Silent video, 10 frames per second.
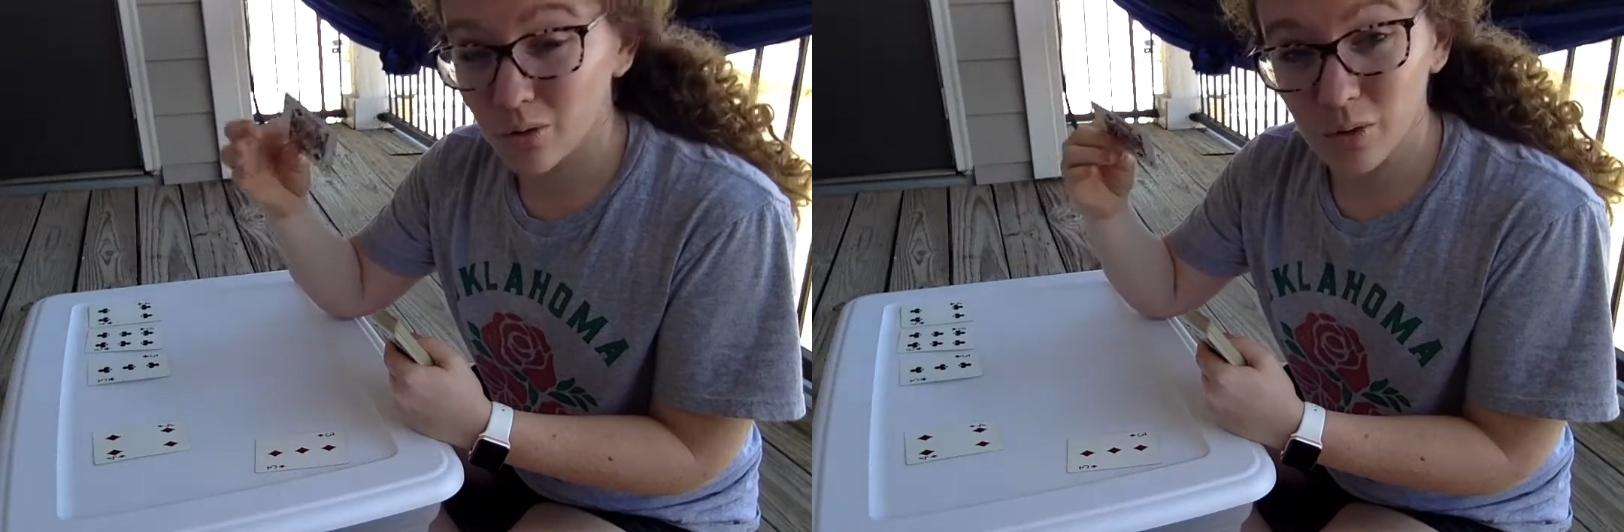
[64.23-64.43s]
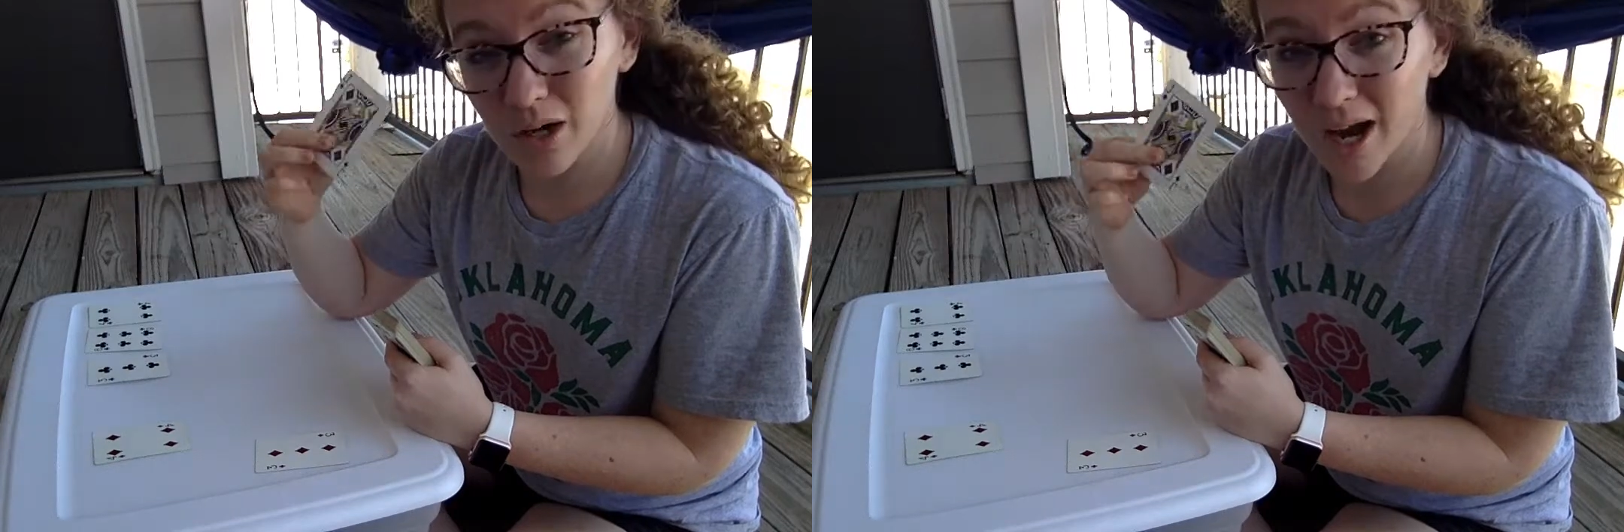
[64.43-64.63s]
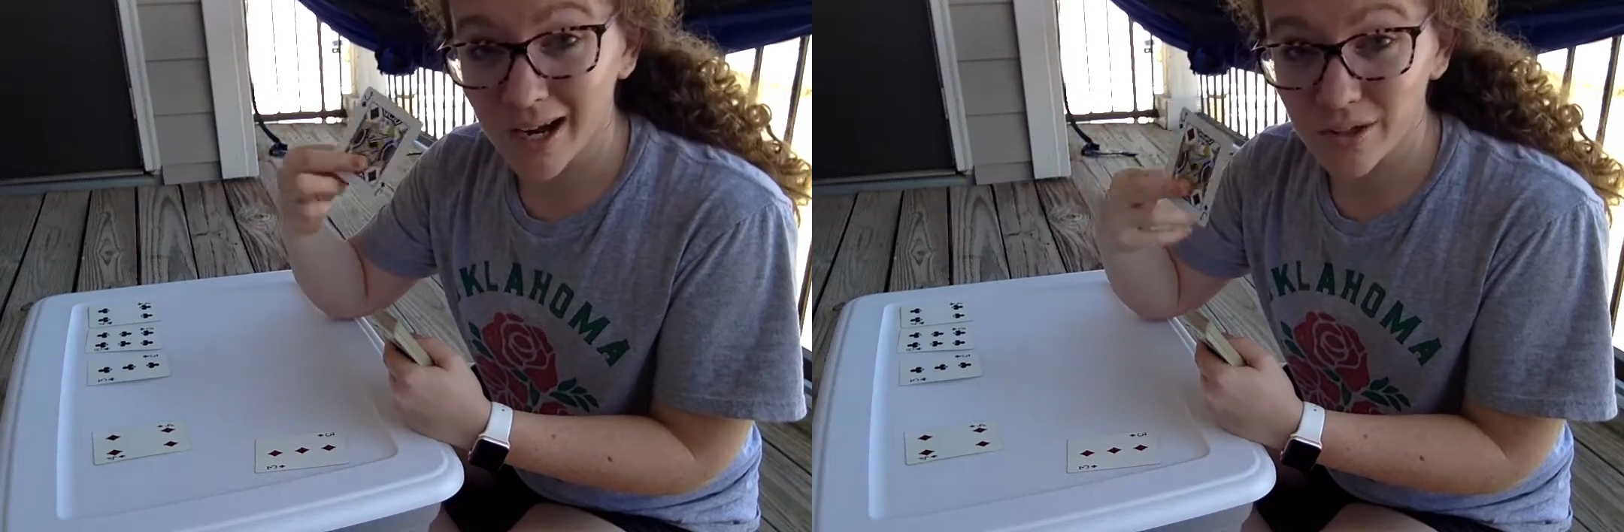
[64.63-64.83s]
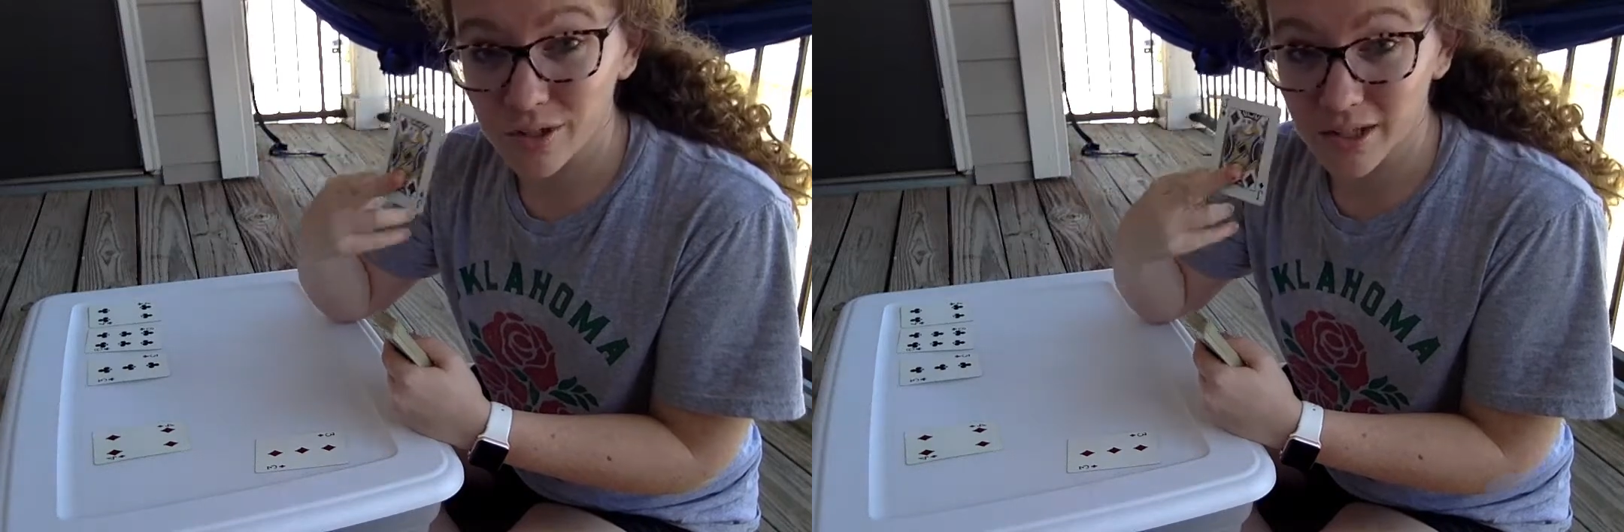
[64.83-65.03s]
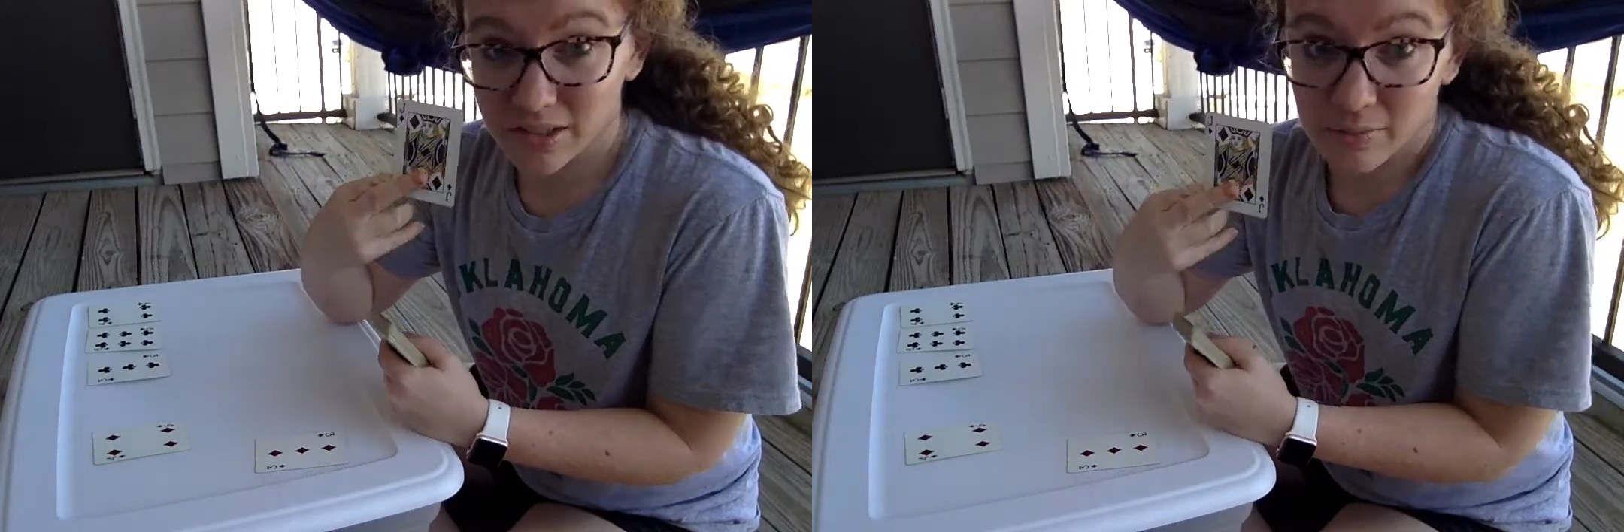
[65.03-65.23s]
or I usually
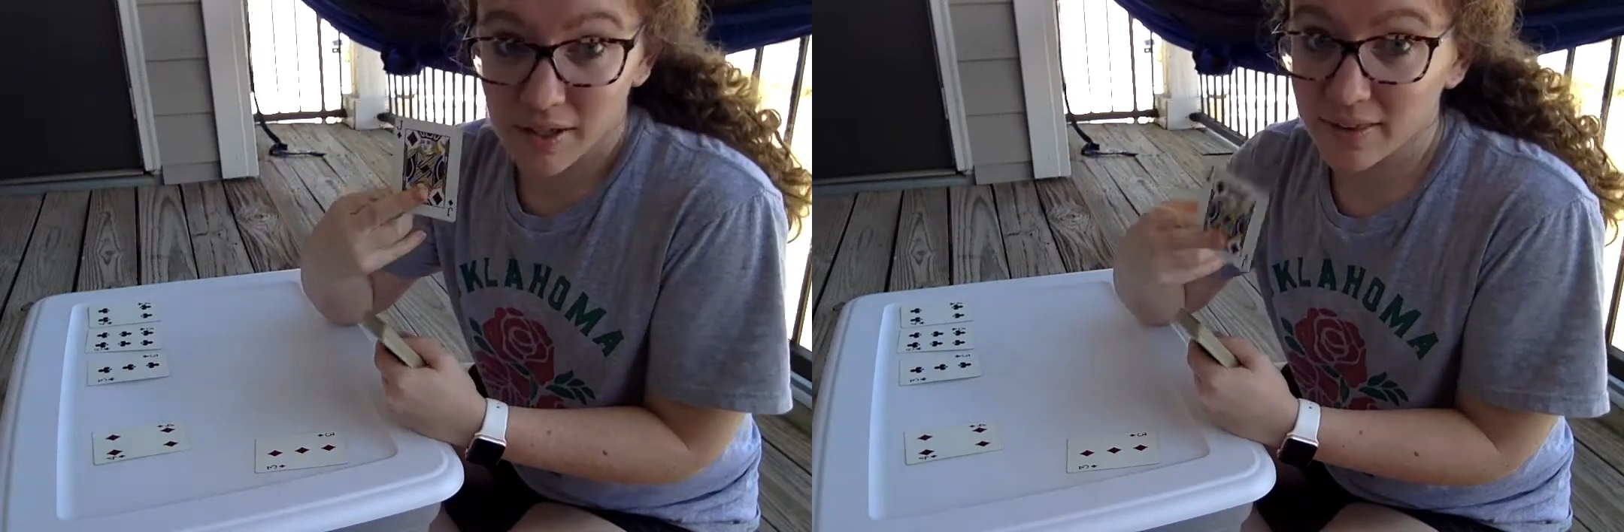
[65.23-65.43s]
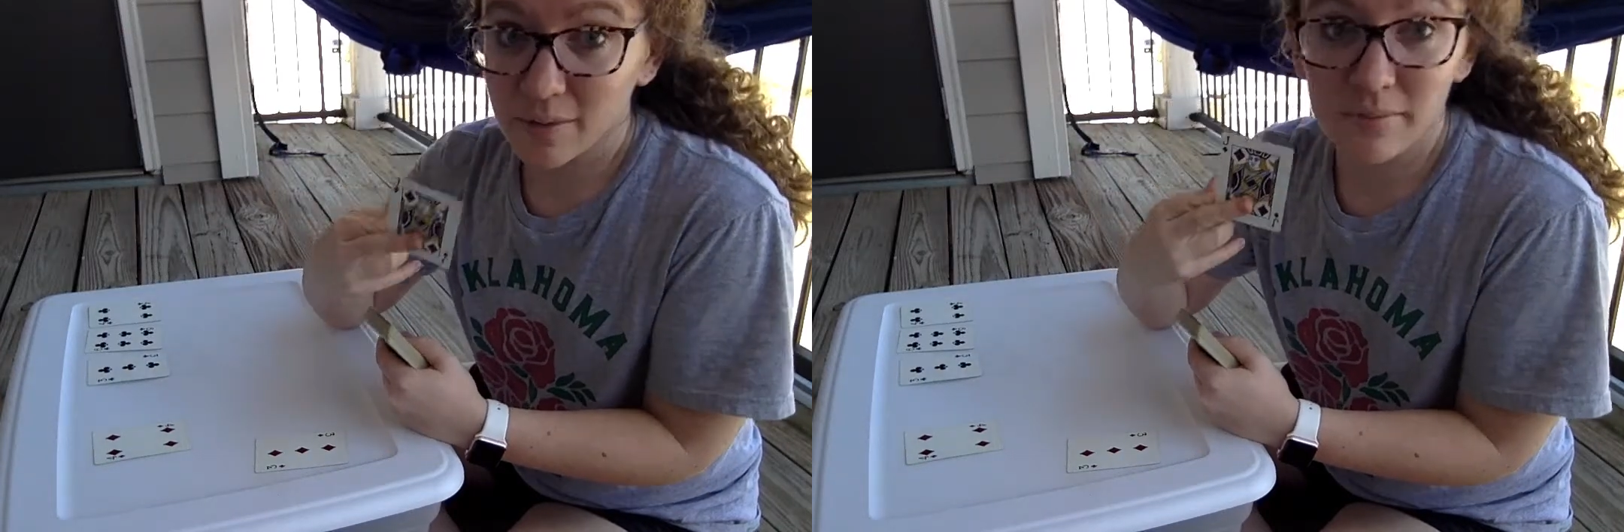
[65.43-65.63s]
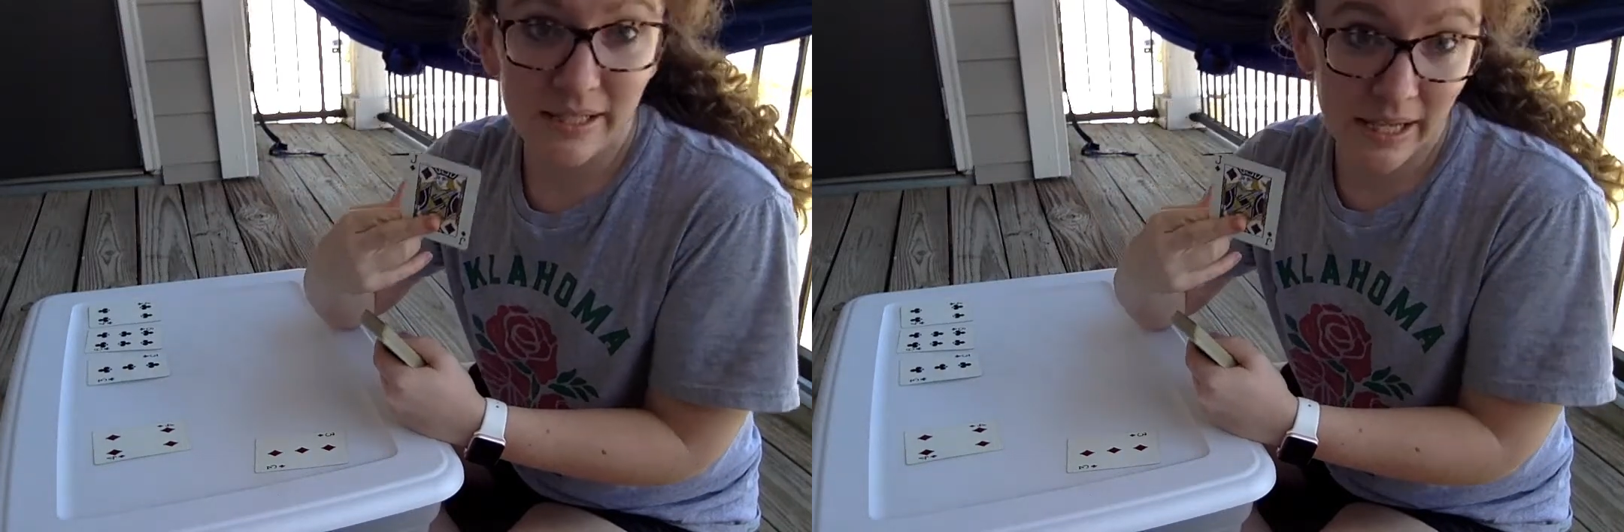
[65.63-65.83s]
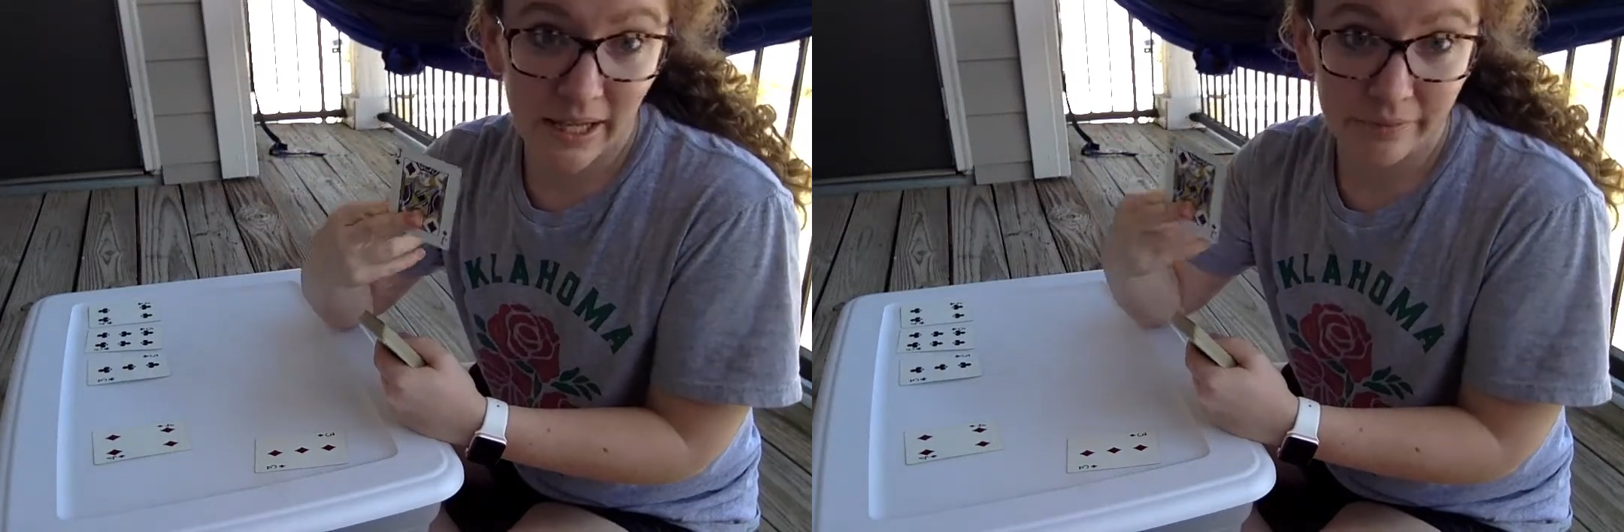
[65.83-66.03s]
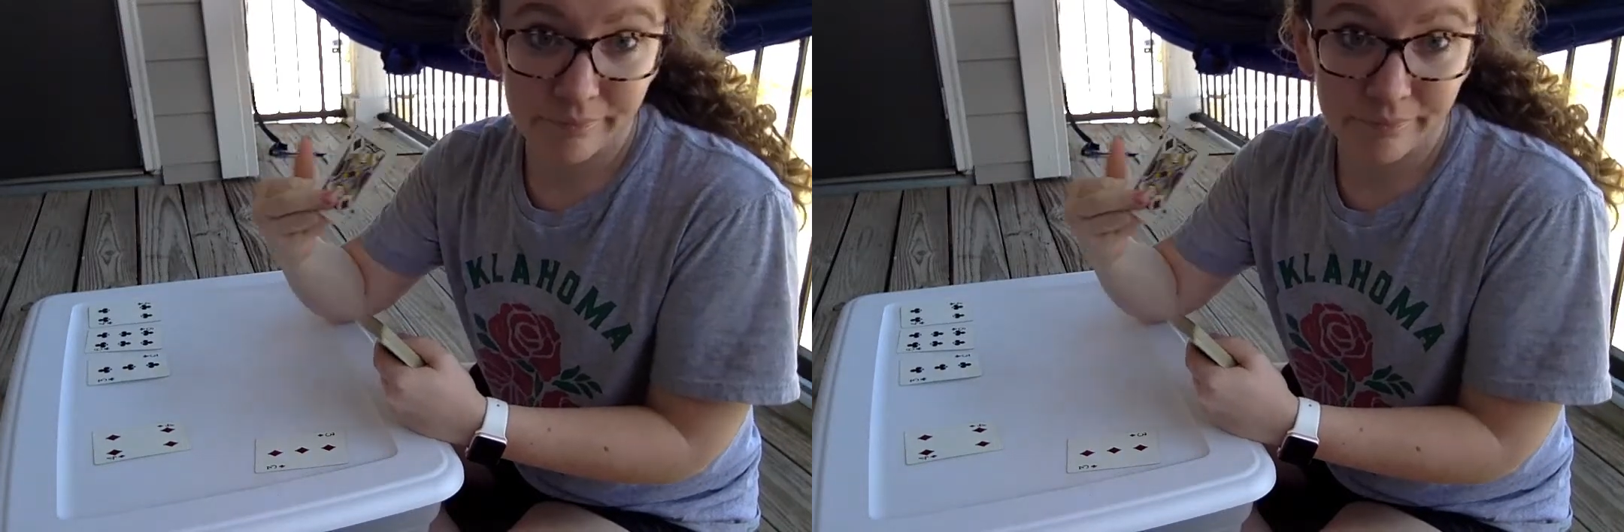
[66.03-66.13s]
like to make them 10.